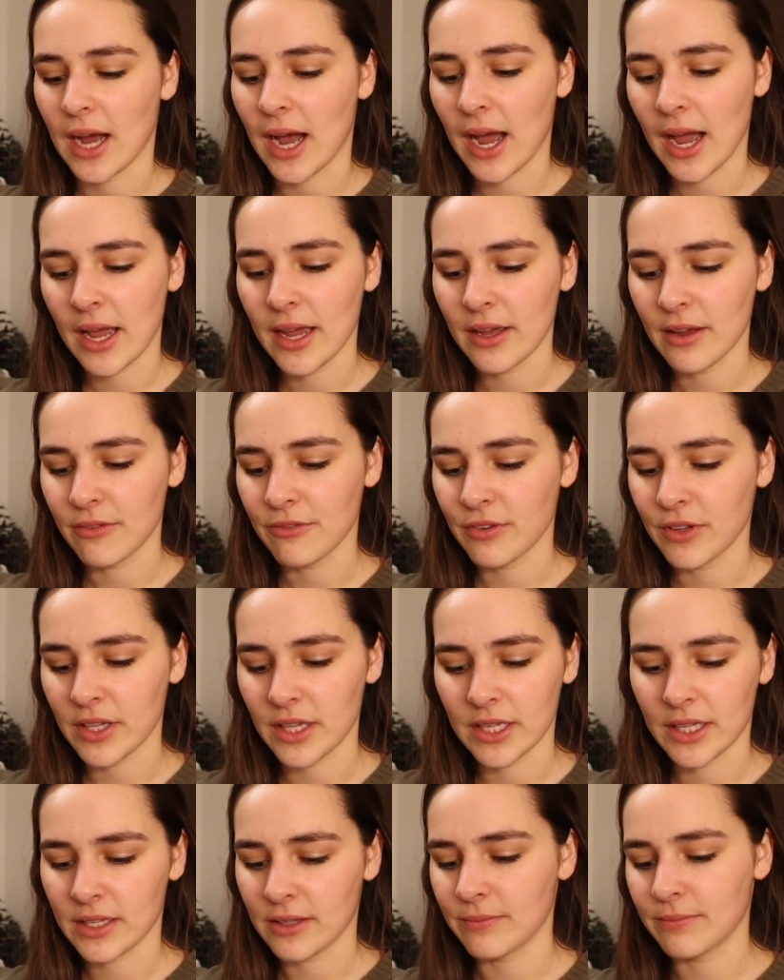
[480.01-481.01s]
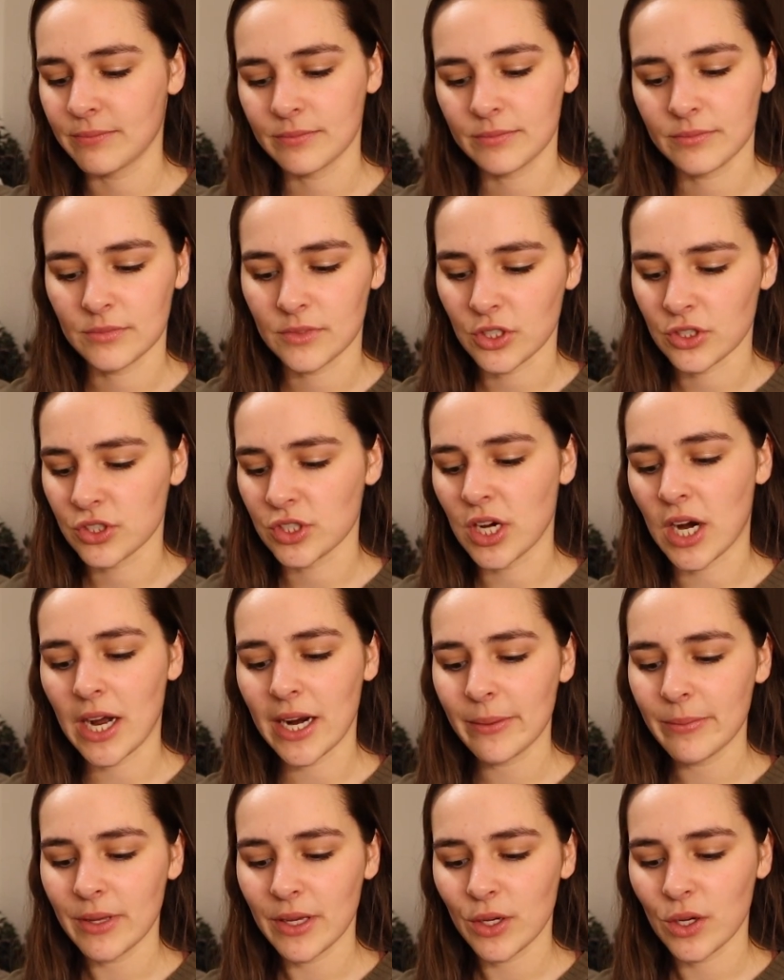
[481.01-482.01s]
I feel like there's got
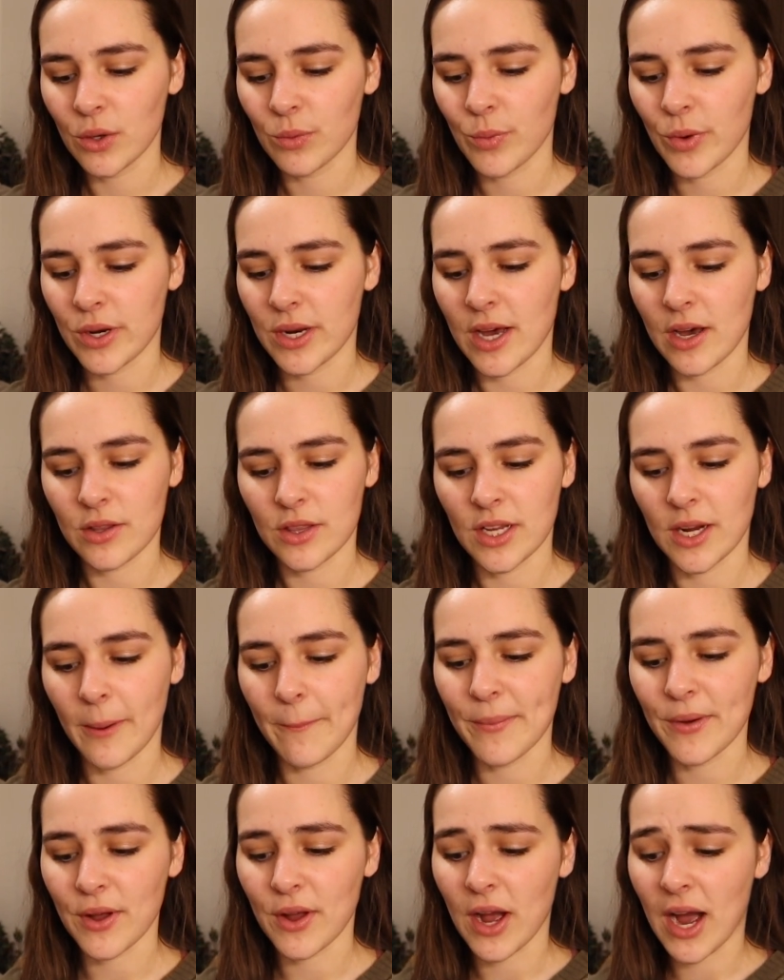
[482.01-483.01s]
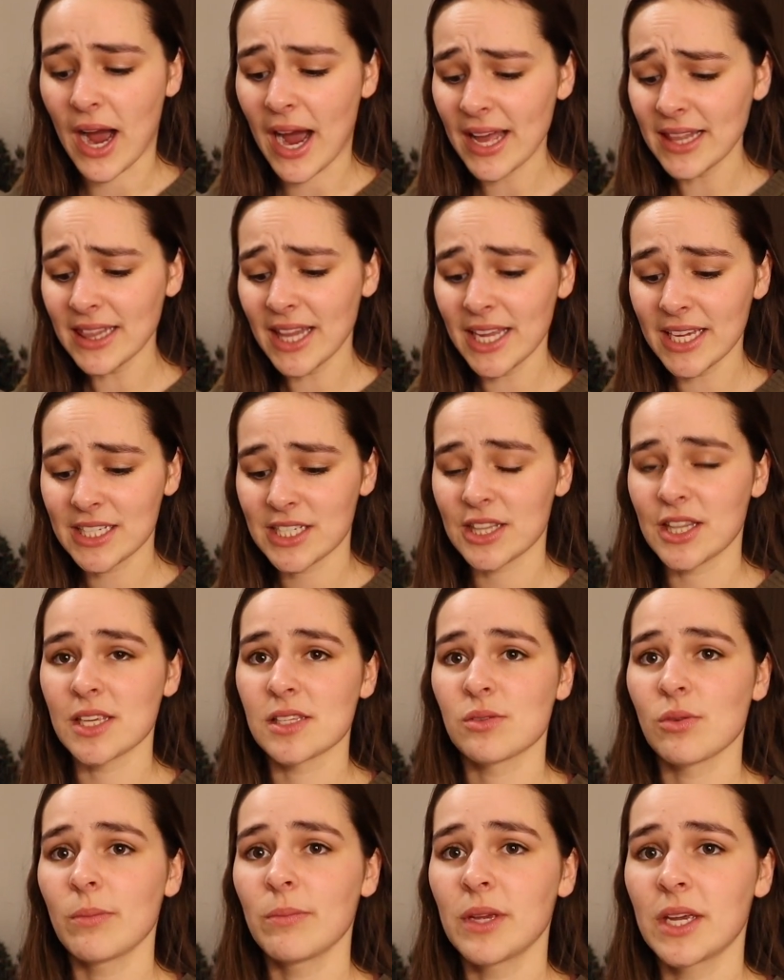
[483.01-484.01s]
to be a good one out there, but I liked
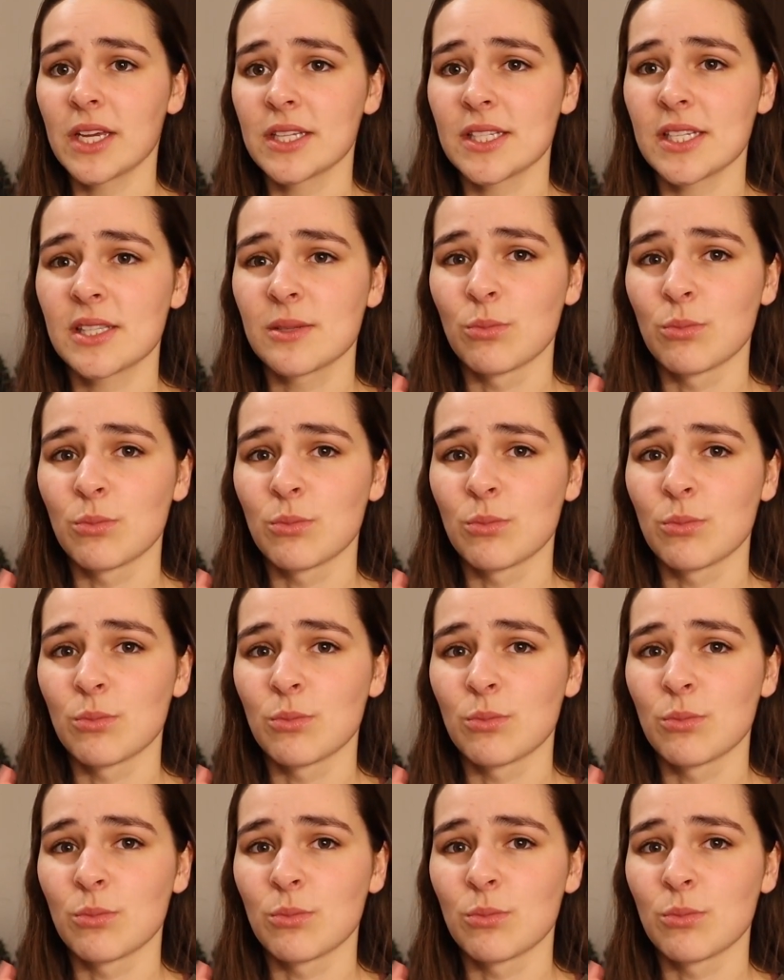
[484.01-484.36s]
this one because it's